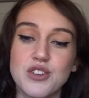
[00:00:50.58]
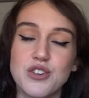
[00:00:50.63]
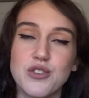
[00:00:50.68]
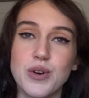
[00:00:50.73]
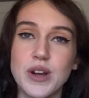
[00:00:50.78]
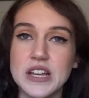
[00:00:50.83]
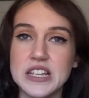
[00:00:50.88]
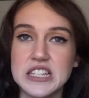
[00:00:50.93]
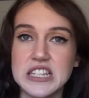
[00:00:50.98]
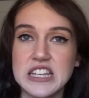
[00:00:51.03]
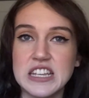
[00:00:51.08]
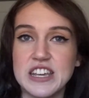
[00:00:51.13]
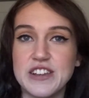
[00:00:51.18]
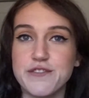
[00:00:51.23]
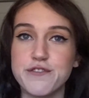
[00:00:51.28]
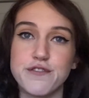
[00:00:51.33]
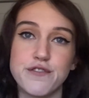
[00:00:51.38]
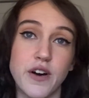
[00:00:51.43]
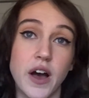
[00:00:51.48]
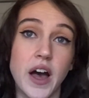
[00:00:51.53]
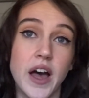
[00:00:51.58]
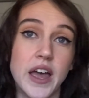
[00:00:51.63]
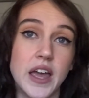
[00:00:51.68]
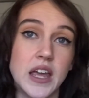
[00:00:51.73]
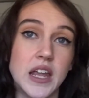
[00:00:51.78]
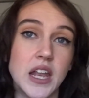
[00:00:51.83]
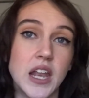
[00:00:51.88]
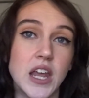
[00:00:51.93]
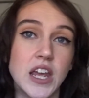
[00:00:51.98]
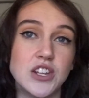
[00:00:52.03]
crazy and
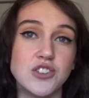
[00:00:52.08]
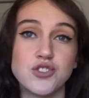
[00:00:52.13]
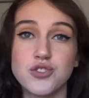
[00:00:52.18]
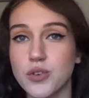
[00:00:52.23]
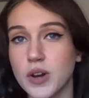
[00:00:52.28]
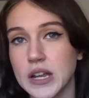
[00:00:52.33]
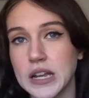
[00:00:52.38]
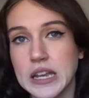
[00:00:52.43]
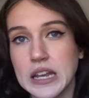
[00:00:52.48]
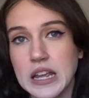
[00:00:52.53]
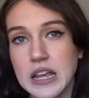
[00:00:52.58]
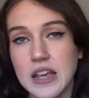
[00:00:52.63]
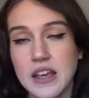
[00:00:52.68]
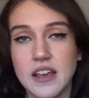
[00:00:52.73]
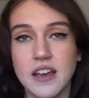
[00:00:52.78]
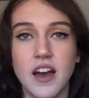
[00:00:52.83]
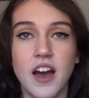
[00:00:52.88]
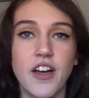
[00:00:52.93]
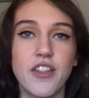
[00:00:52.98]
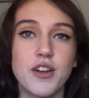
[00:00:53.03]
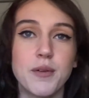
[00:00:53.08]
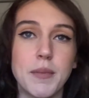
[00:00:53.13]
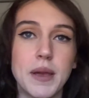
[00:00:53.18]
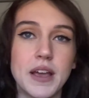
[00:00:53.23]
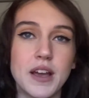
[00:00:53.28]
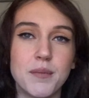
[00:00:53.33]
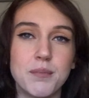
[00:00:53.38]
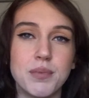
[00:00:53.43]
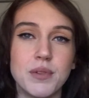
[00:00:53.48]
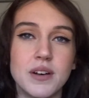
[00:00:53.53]
fun and trendy other
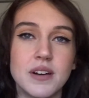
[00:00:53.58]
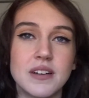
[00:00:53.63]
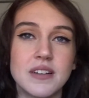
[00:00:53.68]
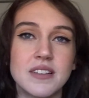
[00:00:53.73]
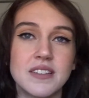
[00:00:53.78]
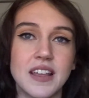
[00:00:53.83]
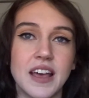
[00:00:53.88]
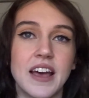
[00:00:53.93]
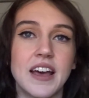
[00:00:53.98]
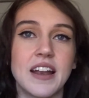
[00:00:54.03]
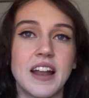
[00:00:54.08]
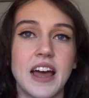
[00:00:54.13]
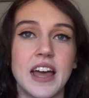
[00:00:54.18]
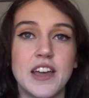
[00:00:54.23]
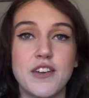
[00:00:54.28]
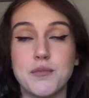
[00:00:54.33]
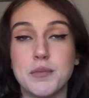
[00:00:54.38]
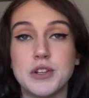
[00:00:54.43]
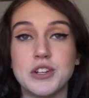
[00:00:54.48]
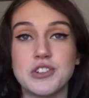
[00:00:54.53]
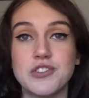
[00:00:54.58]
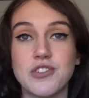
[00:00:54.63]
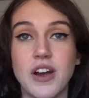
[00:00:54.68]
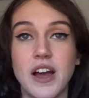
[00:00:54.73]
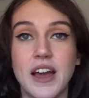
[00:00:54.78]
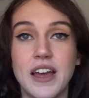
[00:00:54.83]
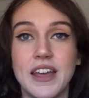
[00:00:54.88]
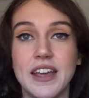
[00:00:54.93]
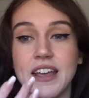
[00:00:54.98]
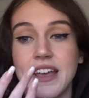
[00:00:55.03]
makeup looks that I have been
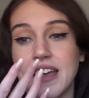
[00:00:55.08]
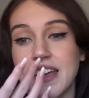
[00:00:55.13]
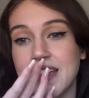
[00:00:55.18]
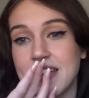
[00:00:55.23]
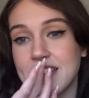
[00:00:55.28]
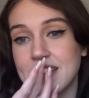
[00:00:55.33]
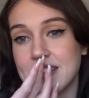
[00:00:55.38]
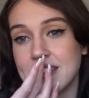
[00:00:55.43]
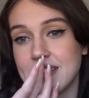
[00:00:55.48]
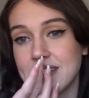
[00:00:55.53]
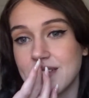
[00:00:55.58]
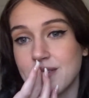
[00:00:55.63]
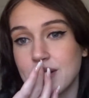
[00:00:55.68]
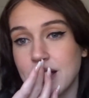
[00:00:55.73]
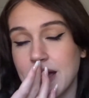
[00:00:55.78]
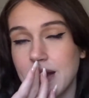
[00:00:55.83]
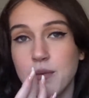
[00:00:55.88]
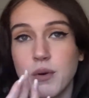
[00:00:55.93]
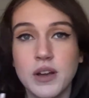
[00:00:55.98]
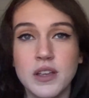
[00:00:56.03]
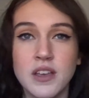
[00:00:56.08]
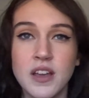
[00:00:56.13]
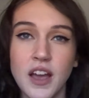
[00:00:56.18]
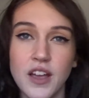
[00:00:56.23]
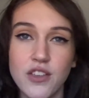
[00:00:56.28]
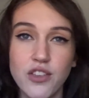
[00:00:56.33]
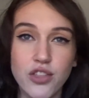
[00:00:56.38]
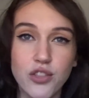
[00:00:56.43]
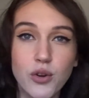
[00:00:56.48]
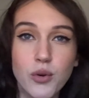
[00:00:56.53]
trying and kind of walk you
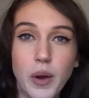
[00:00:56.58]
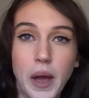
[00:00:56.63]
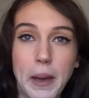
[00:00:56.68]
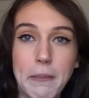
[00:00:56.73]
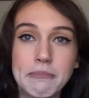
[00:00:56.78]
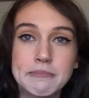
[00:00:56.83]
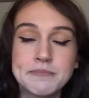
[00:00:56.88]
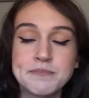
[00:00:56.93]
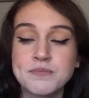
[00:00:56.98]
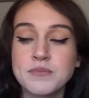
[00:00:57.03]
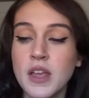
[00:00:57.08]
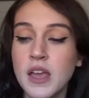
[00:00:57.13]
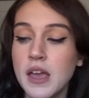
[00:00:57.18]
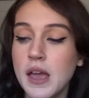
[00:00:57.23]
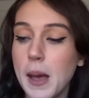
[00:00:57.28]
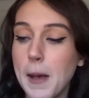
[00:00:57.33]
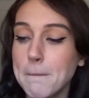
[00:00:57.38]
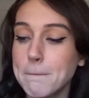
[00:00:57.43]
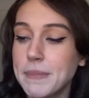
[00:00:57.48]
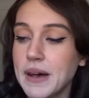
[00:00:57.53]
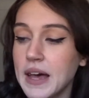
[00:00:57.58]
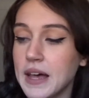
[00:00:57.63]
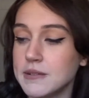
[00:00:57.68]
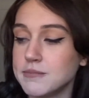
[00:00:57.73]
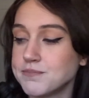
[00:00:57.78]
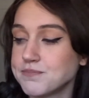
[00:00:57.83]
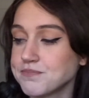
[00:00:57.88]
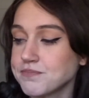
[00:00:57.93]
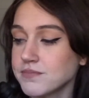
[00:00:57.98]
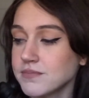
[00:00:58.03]
guys through it. But
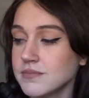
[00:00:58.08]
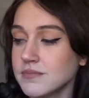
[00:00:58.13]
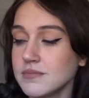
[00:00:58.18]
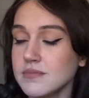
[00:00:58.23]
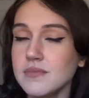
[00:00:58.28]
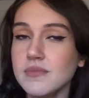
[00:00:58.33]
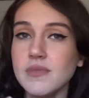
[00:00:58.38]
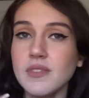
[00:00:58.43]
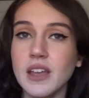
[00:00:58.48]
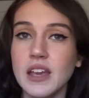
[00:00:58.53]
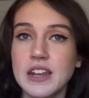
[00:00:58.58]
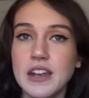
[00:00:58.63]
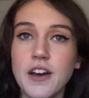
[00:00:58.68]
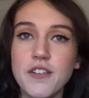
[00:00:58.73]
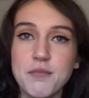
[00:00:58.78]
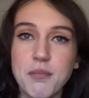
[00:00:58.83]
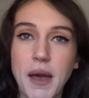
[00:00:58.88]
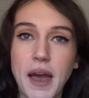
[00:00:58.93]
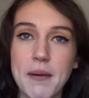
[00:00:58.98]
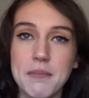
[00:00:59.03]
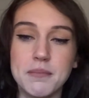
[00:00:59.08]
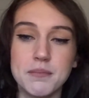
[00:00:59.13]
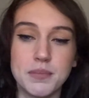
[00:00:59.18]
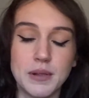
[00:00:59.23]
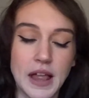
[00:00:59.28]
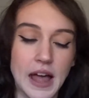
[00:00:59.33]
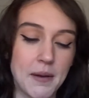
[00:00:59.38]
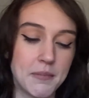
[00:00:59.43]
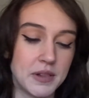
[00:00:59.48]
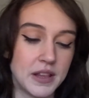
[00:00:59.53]
enough
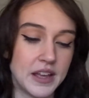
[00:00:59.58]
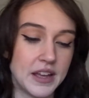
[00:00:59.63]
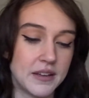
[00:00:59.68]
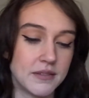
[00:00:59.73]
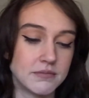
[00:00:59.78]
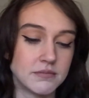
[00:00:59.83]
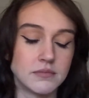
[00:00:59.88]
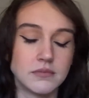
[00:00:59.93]
babbling,